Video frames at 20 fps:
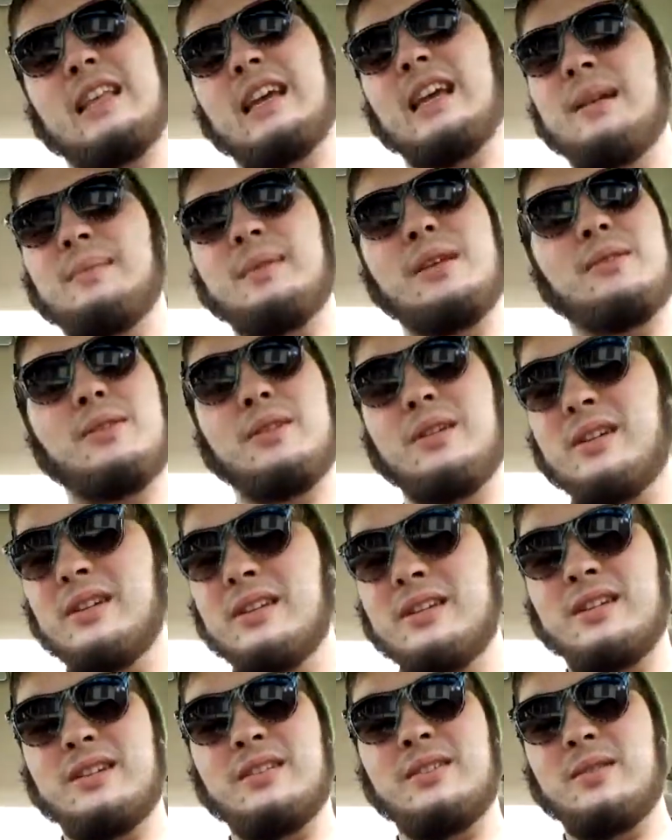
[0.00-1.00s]
that.
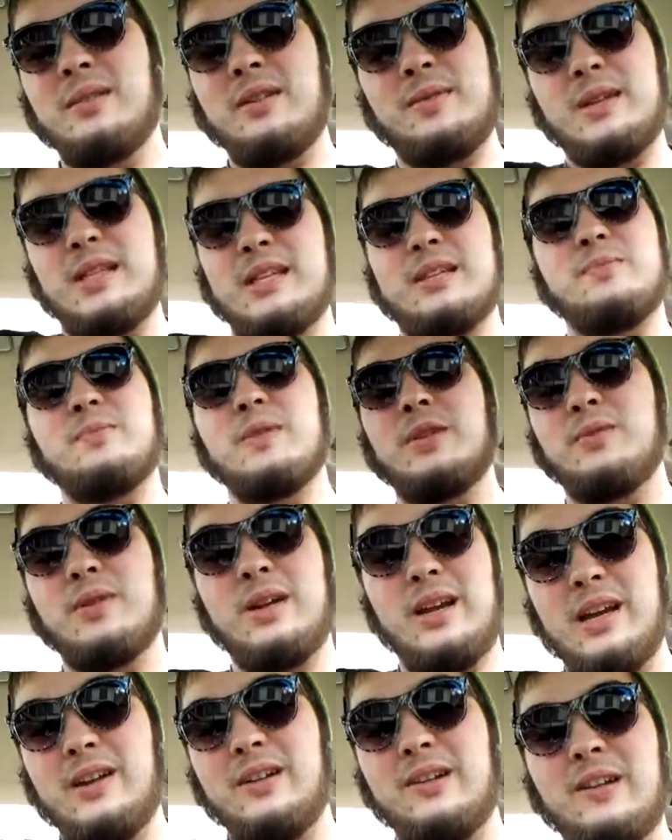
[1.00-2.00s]
Let's be
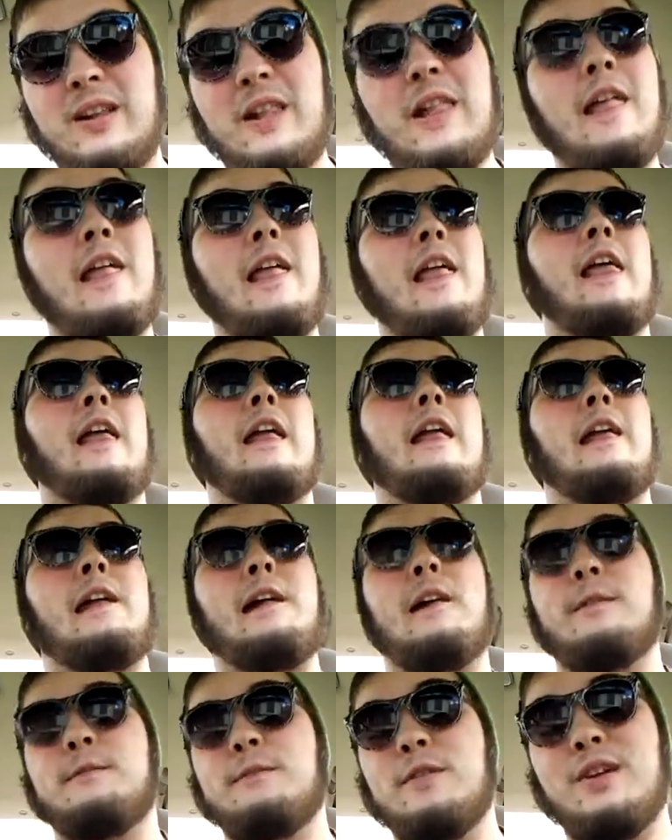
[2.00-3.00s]
real.
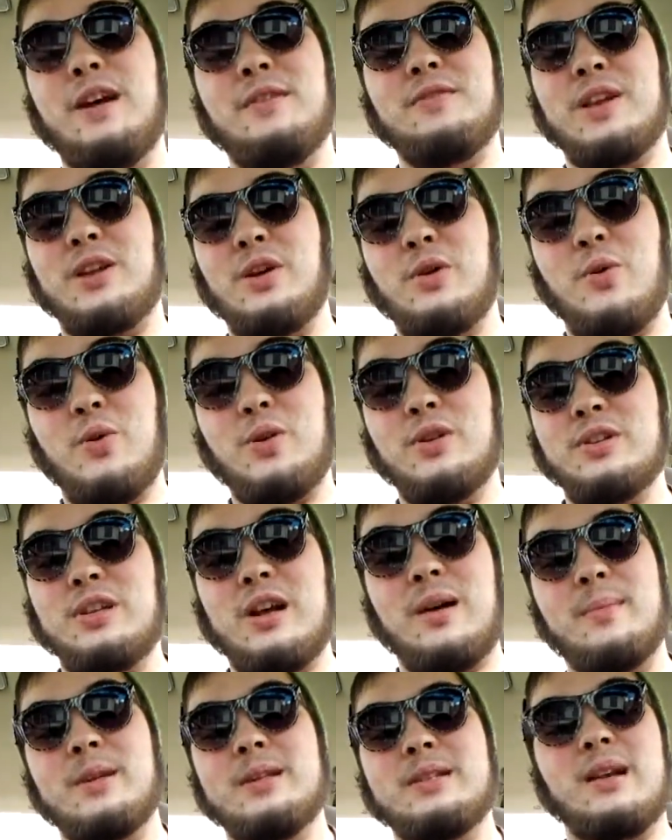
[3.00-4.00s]
If you have, like, a horde of
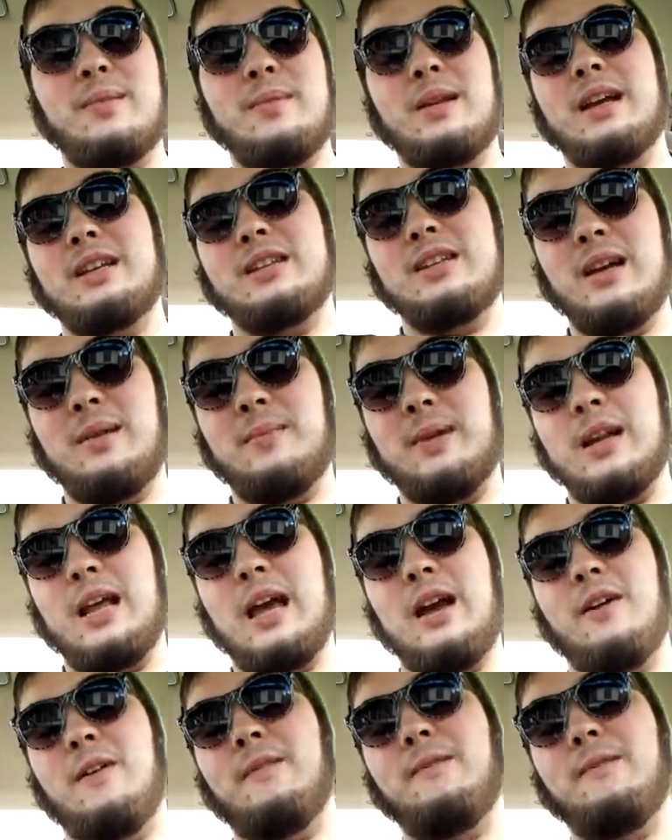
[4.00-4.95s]
zombies coming at you, how